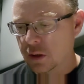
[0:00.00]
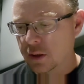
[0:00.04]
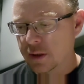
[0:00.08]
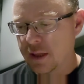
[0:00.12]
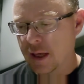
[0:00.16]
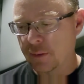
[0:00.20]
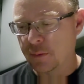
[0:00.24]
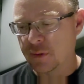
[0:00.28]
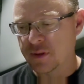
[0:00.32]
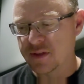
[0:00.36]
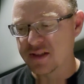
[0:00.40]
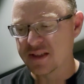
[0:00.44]

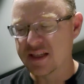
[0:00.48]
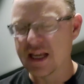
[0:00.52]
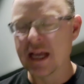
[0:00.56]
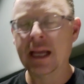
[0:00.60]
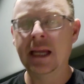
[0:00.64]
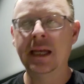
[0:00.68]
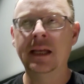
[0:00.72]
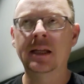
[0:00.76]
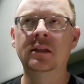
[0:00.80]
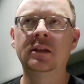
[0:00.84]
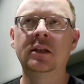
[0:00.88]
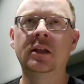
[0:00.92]
that was
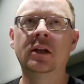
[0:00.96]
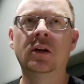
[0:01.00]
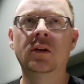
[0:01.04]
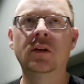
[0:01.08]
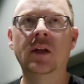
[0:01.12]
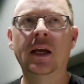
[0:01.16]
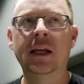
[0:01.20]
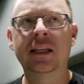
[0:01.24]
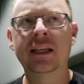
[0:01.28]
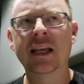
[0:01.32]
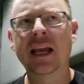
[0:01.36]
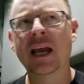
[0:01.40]
saying, you know,
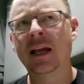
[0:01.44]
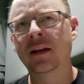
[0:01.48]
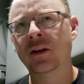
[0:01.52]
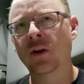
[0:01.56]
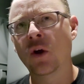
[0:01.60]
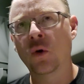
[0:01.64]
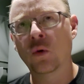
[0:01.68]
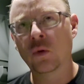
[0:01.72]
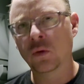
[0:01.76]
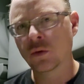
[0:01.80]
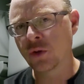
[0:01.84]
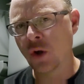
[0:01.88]
like, yeah,
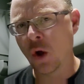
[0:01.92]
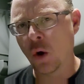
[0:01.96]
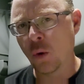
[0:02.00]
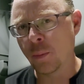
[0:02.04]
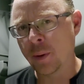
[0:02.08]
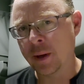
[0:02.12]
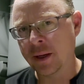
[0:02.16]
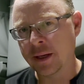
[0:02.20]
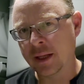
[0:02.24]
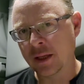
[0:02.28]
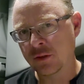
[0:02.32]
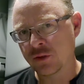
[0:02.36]

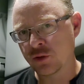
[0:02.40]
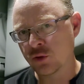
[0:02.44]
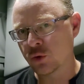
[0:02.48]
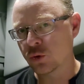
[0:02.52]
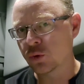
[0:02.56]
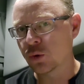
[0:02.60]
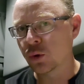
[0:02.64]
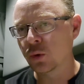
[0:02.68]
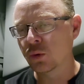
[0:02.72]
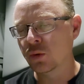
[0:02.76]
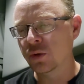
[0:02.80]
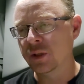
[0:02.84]
nobody
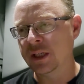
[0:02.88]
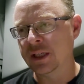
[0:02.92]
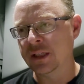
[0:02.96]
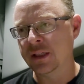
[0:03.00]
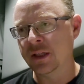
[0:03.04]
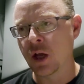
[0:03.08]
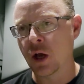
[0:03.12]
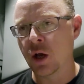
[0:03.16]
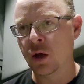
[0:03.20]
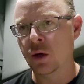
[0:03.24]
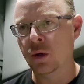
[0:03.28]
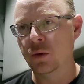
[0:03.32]
truly
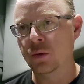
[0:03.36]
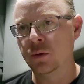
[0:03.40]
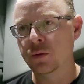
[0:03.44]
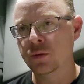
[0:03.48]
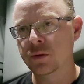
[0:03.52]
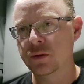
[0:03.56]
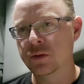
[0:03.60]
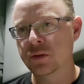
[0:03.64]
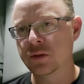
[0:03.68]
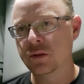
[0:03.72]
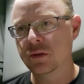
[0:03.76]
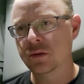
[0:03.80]

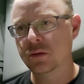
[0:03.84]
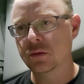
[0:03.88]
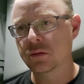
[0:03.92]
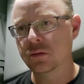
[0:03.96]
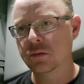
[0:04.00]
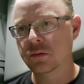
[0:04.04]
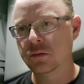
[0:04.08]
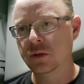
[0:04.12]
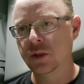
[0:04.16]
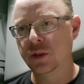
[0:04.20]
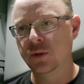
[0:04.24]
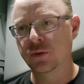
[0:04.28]
knows
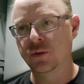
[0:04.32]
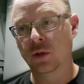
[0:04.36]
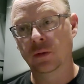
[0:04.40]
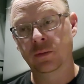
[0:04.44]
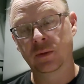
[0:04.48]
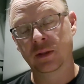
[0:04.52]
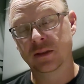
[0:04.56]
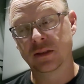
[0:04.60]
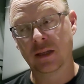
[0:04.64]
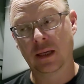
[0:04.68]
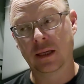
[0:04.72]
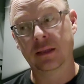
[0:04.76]

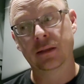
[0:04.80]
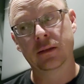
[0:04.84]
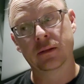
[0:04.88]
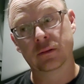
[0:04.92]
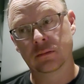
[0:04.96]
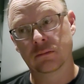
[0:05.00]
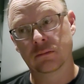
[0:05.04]
YouTube. It's like,